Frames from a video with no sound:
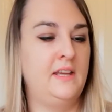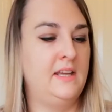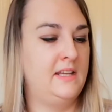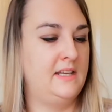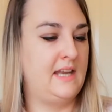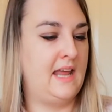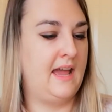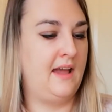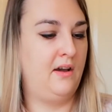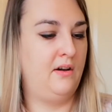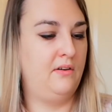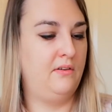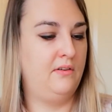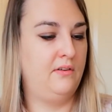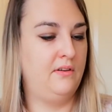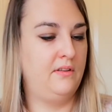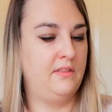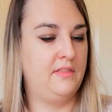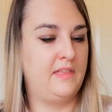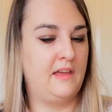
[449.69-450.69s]

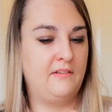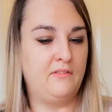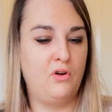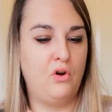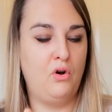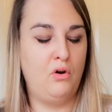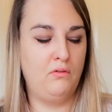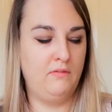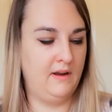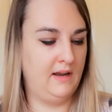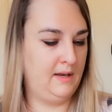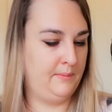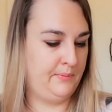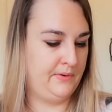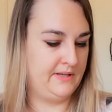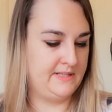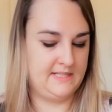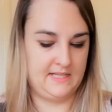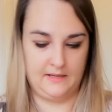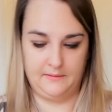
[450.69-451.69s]
Now they're all really
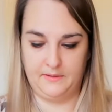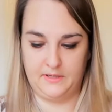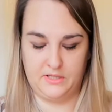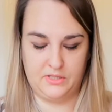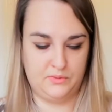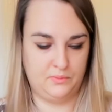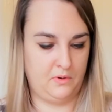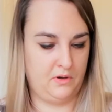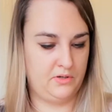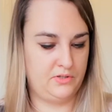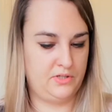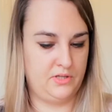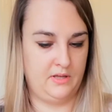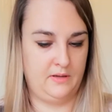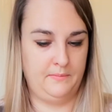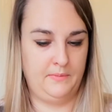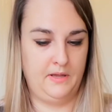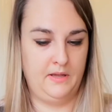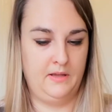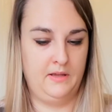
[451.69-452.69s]
pretty. I'm gonna swatch
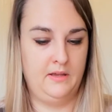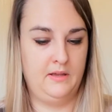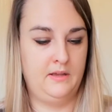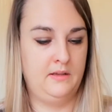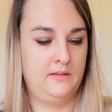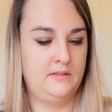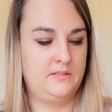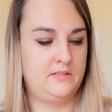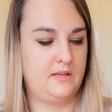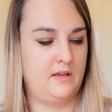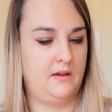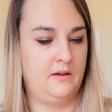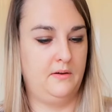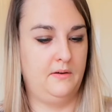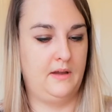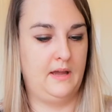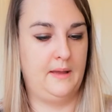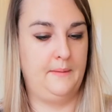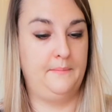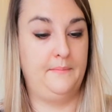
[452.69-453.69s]
them. So
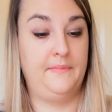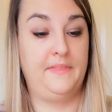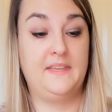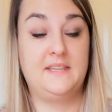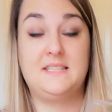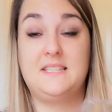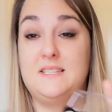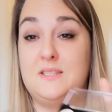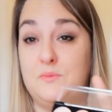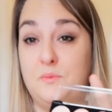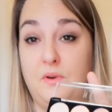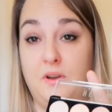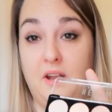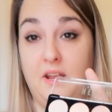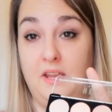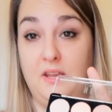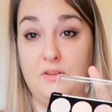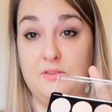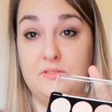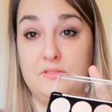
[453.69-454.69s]
this is the one I
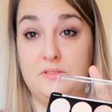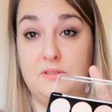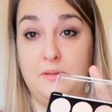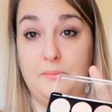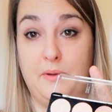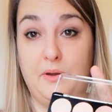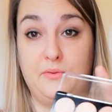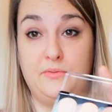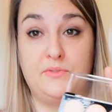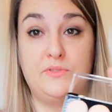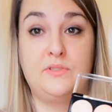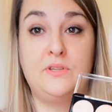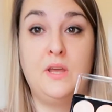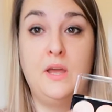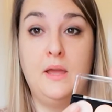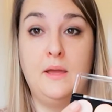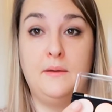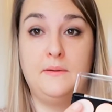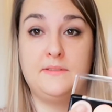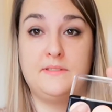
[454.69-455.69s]
use the most.
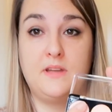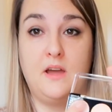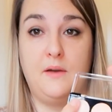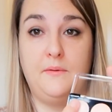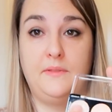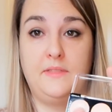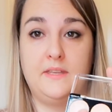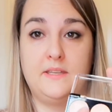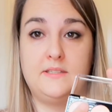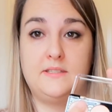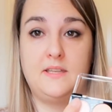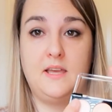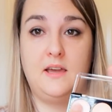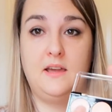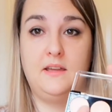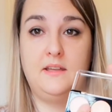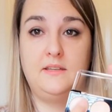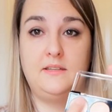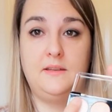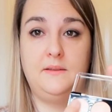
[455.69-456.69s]
Start with this
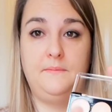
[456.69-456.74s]
side.